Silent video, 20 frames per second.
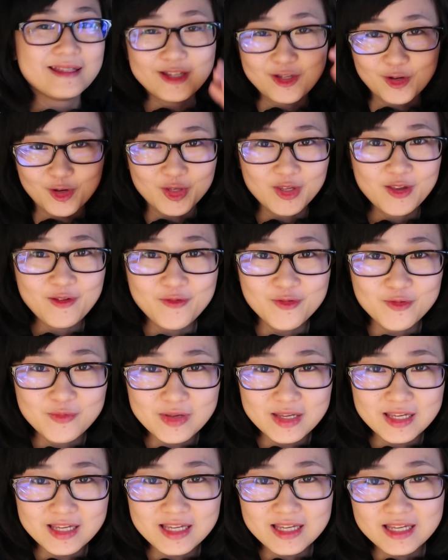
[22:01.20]

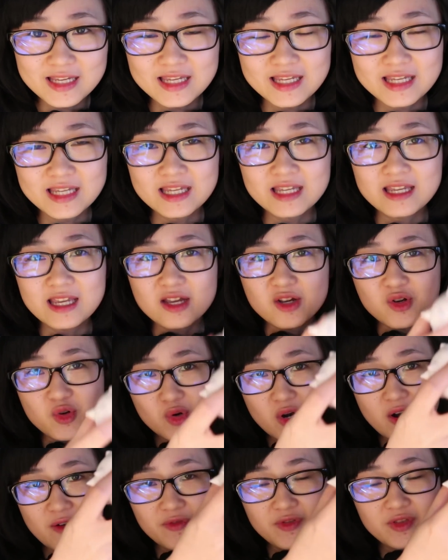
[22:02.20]
Josefumi, he
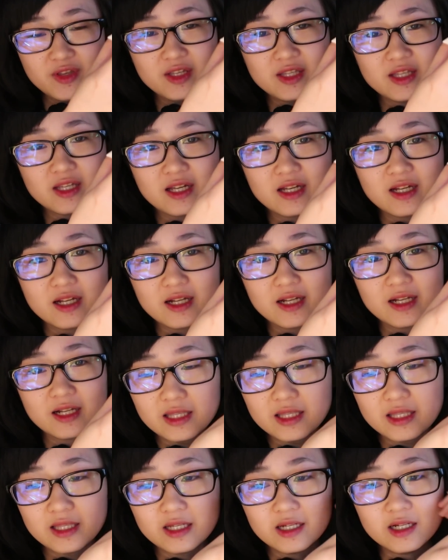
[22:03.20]
grafted
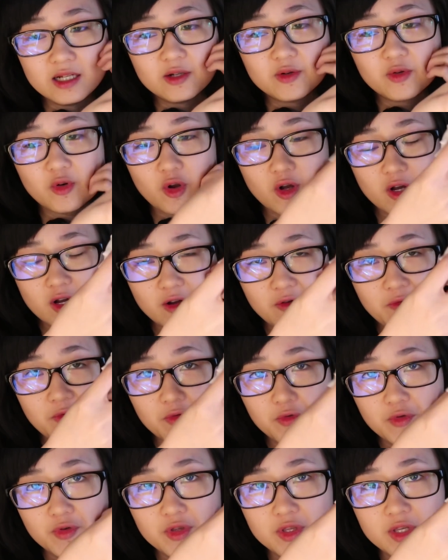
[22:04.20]
the roka
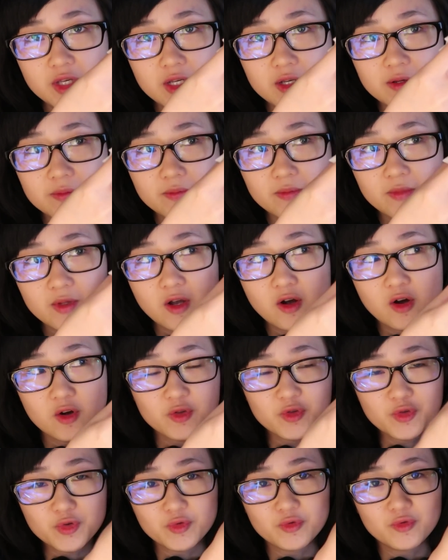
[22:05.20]
fruit
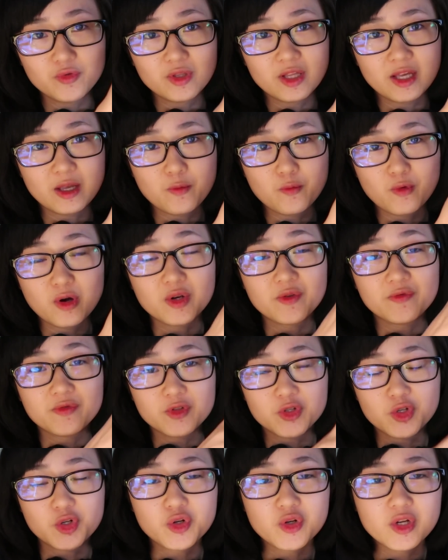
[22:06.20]
onto like one of
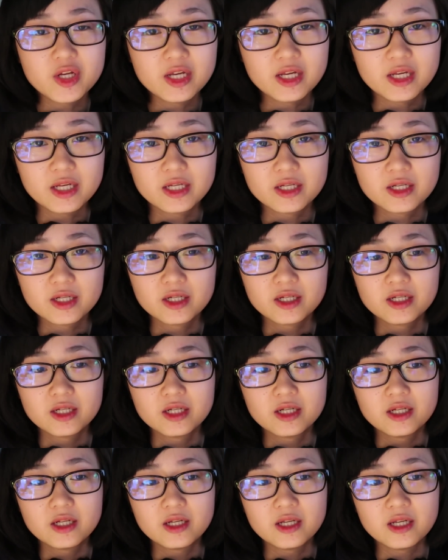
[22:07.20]
the tree
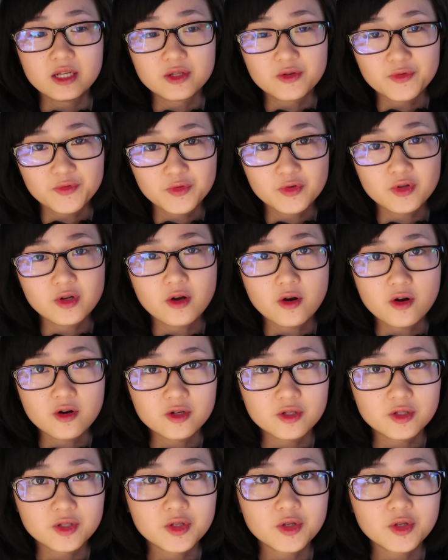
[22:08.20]
in the fruit orchard.